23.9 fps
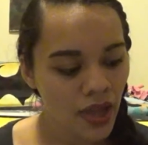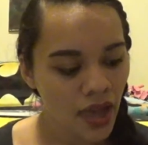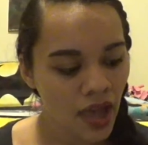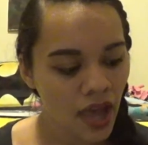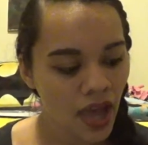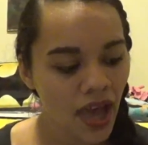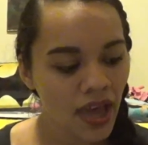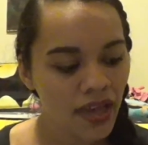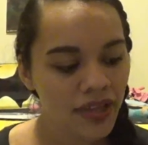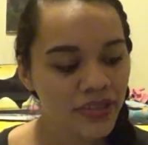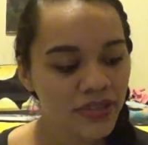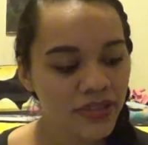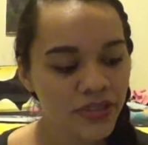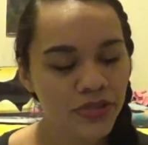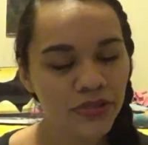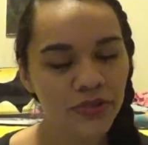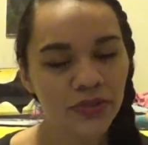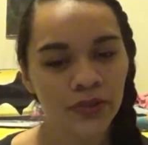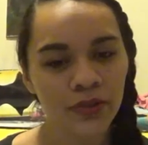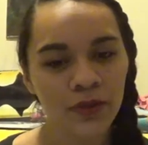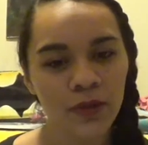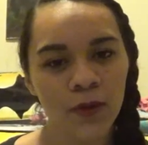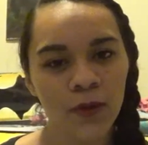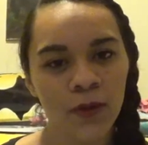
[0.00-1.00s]
on to
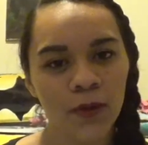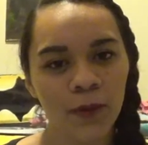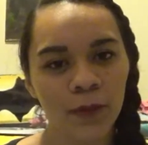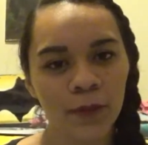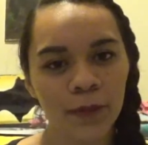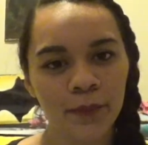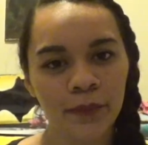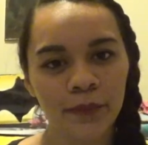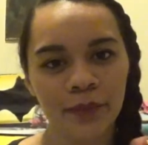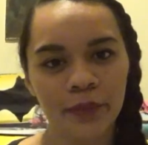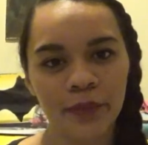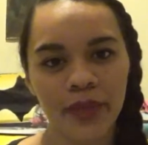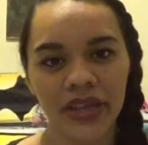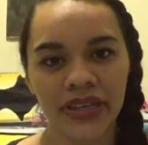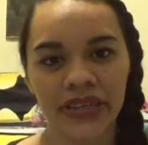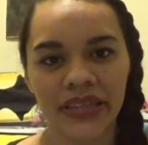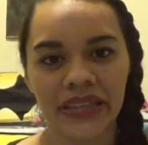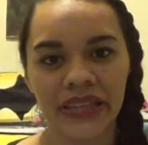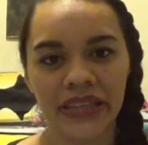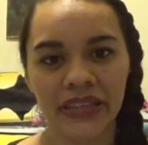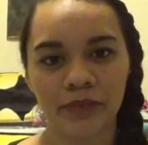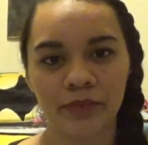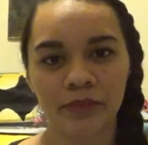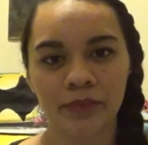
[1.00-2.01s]
the whole
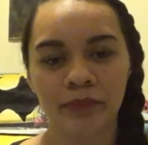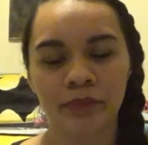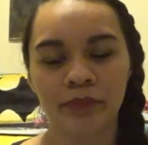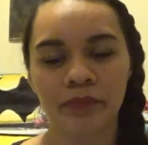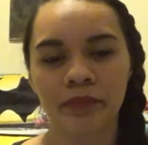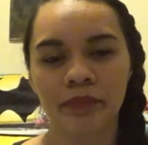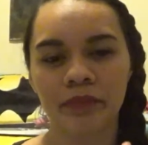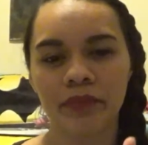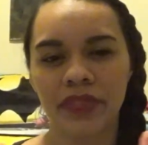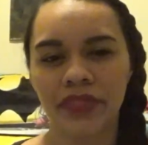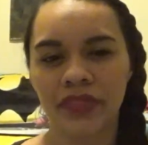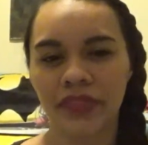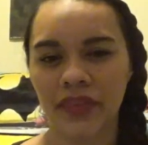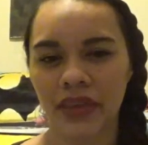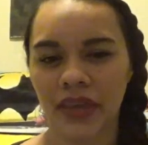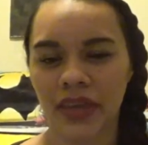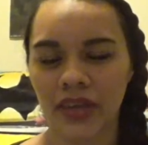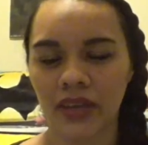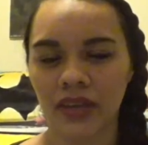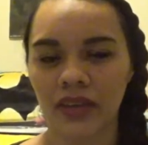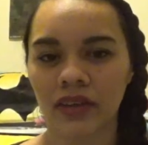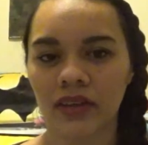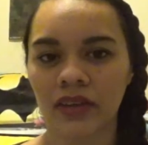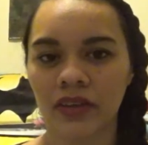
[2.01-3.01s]
Betty
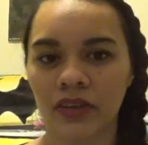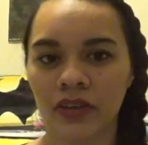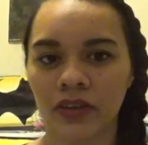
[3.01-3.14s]
thing.